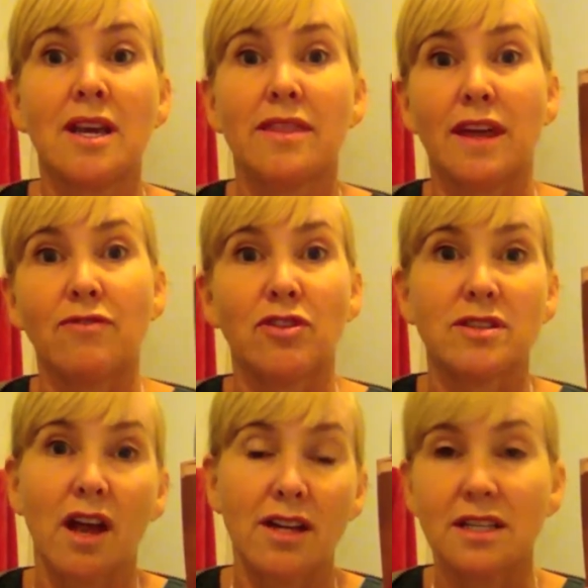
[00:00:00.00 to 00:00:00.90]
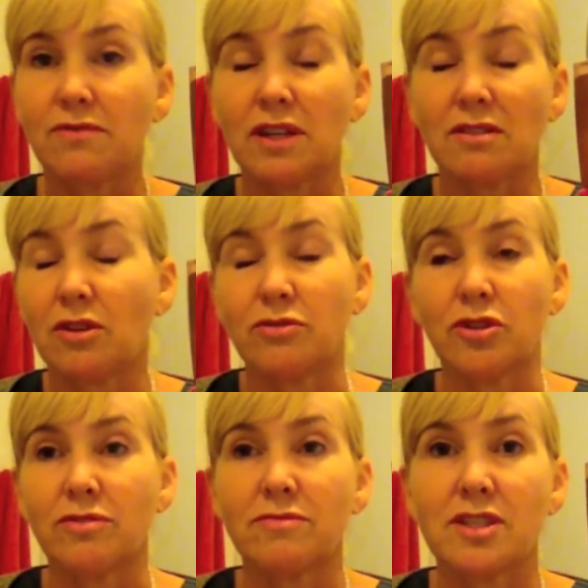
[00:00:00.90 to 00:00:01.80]
They've got scientific, or
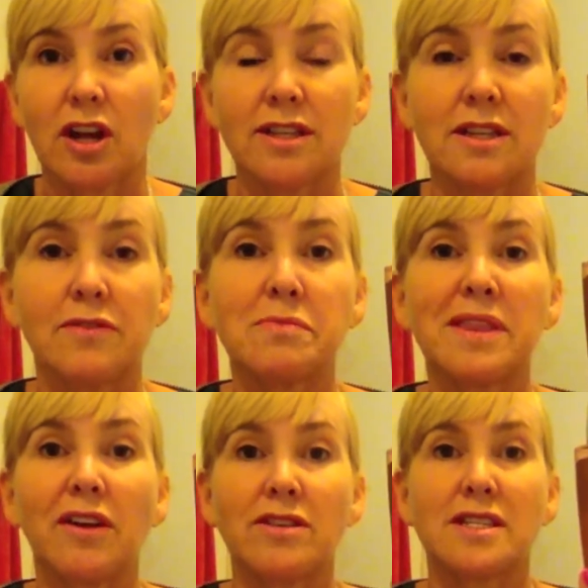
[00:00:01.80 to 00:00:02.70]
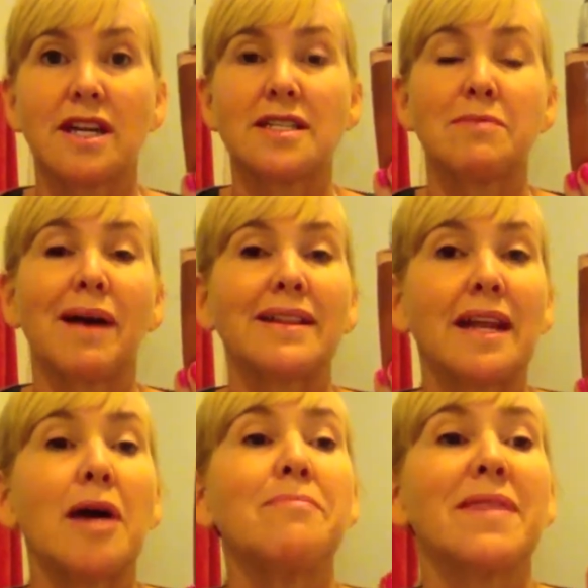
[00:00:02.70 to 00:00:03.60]
not scientific, but they've got studies to back that
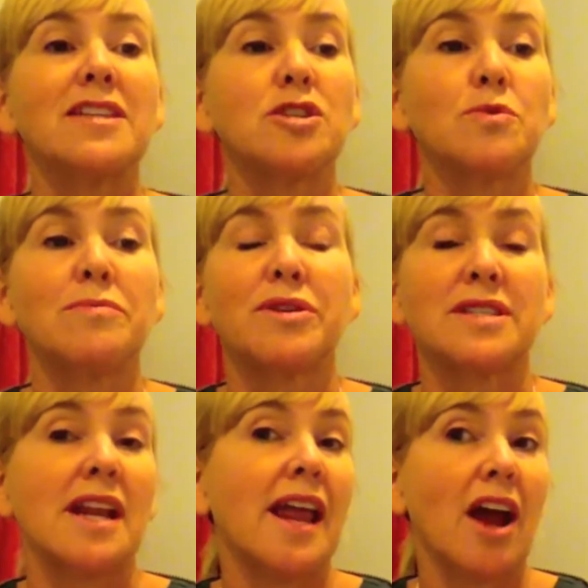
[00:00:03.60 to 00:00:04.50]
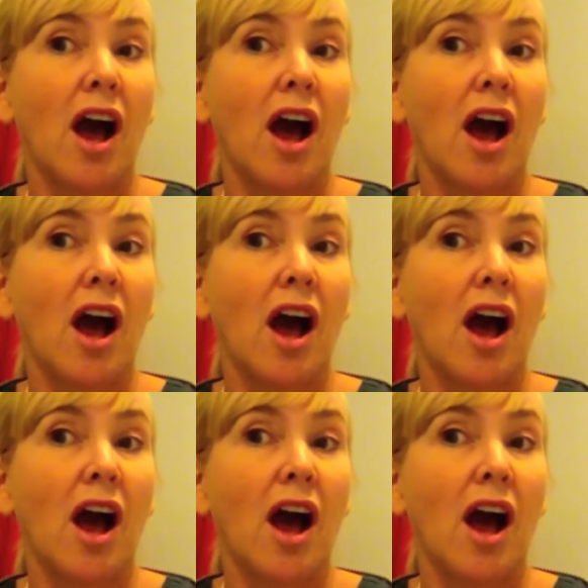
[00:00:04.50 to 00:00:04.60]
up. But that's just one person, and